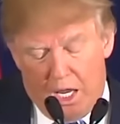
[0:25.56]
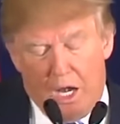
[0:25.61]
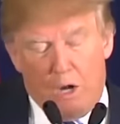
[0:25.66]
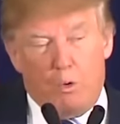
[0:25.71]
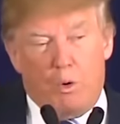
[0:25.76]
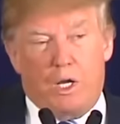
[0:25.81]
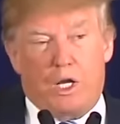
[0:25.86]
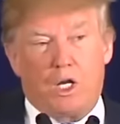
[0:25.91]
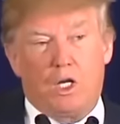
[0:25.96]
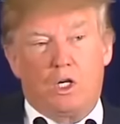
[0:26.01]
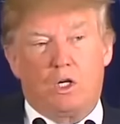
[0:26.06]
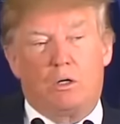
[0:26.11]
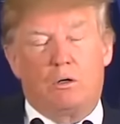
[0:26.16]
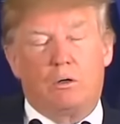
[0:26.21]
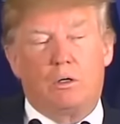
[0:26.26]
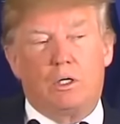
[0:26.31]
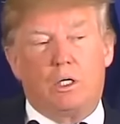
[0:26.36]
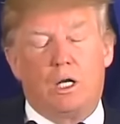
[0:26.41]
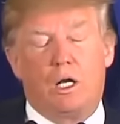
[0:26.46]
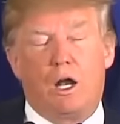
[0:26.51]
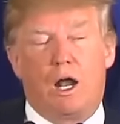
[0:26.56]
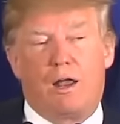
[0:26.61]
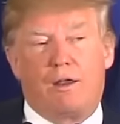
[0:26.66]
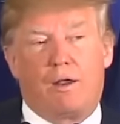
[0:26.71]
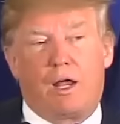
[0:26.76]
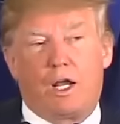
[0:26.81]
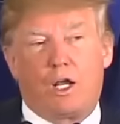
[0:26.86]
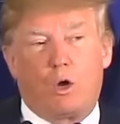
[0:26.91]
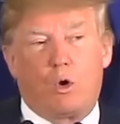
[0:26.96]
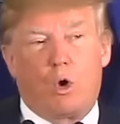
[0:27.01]
And we can do it. You know,
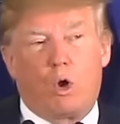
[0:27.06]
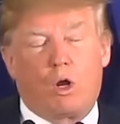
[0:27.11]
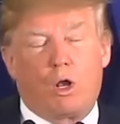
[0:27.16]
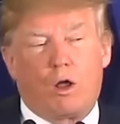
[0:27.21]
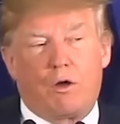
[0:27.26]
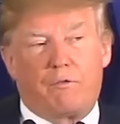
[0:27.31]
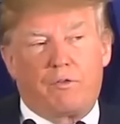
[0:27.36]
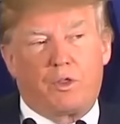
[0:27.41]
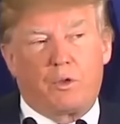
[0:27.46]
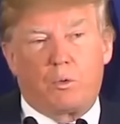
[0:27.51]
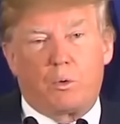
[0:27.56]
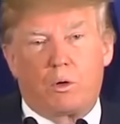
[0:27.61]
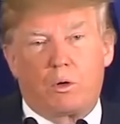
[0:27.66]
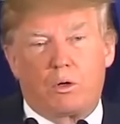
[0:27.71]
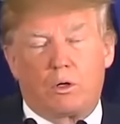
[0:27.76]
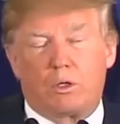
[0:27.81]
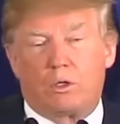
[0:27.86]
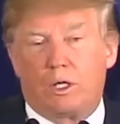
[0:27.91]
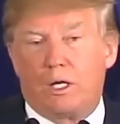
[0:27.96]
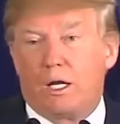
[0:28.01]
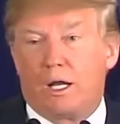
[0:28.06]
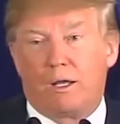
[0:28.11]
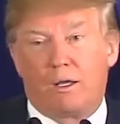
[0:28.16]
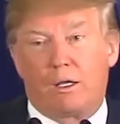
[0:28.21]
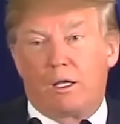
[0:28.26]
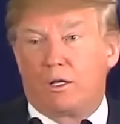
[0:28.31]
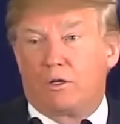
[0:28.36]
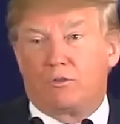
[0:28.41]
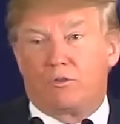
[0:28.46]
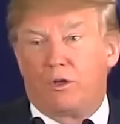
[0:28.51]
I, I go all over the world and
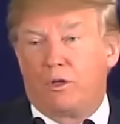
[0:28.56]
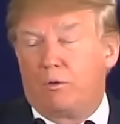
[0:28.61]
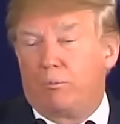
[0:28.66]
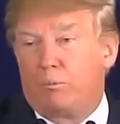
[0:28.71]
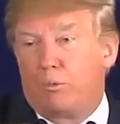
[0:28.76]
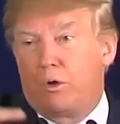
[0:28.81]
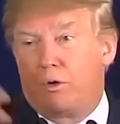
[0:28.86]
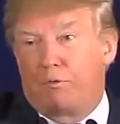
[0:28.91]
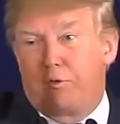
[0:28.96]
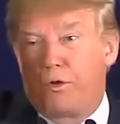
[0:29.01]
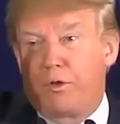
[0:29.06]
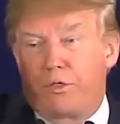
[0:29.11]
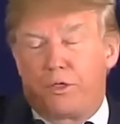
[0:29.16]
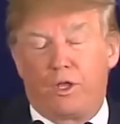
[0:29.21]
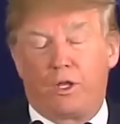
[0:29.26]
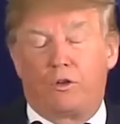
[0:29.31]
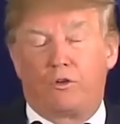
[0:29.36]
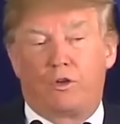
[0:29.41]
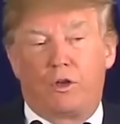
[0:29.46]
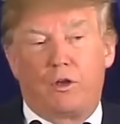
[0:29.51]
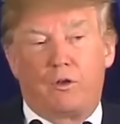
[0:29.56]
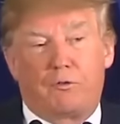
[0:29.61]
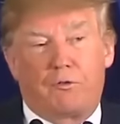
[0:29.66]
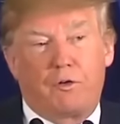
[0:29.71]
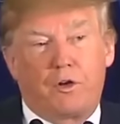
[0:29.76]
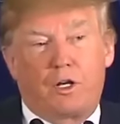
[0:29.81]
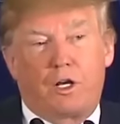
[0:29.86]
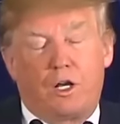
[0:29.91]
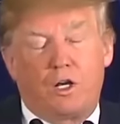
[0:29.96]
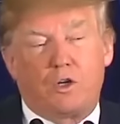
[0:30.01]
I, I see different things in
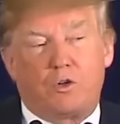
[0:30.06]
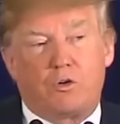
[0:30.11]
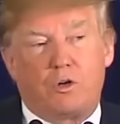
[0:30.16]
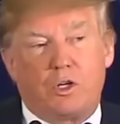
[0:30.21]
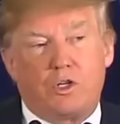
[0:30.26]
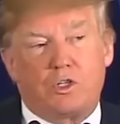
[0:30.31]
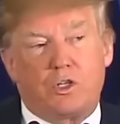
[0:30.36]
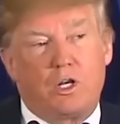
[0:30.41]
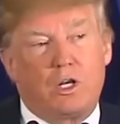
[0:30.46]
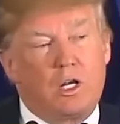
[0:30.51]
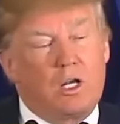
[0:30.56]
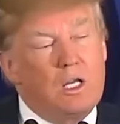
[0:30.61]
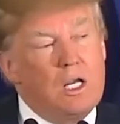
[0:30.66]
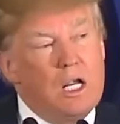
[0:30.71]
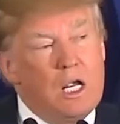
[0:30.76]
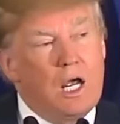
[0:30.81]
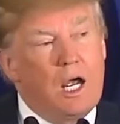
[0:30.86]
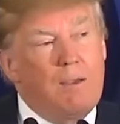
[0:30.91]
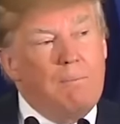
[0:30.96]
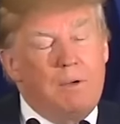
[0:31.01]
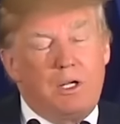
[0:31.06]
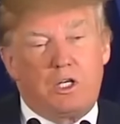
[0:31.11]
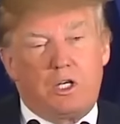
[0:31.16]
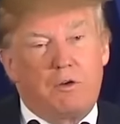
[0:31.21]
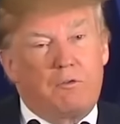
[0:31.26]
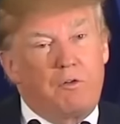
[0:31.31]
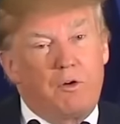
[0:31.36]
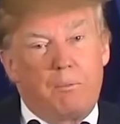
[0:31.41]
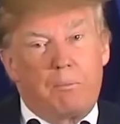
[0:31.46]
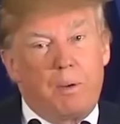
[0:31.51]
different countries and I meet
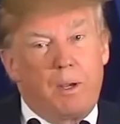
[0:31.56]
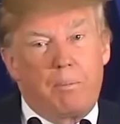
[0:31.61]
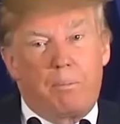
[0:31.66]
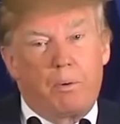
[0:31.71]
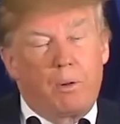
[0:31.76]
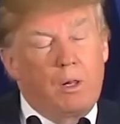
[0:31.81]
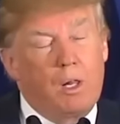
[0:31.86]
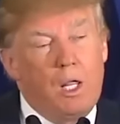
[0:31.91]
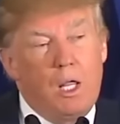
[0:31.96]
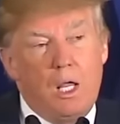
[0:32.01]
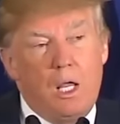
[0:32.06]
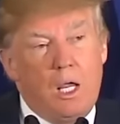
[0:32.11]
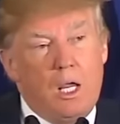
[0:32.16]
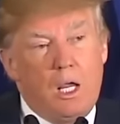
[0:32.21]
different people.